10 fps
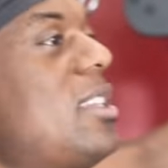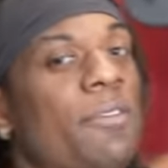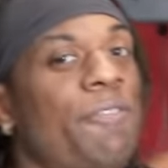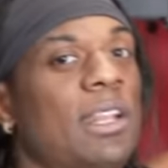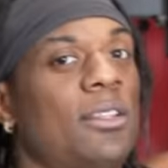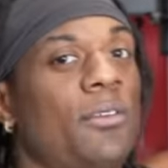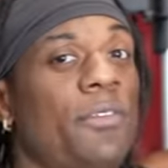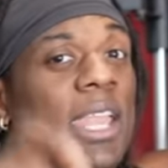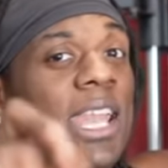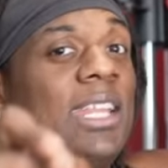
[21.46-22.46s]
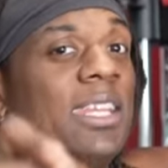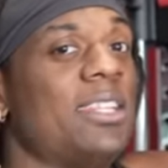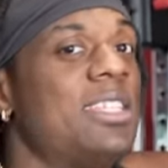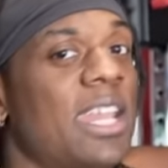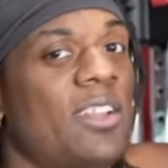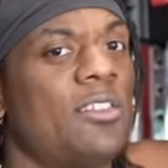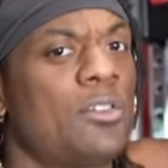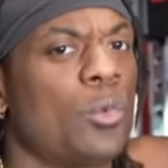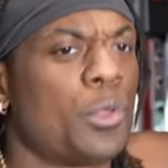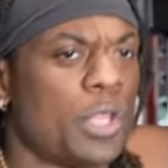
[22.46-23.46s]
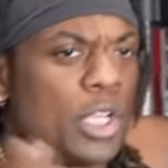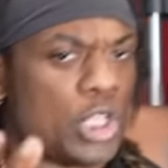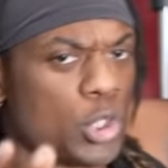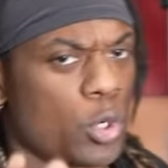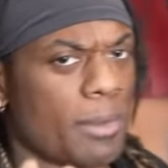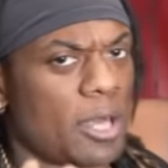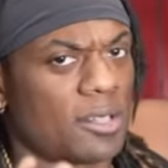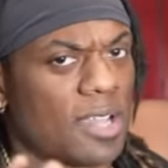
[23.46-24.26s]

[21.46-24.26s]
effective and intense with a short amount of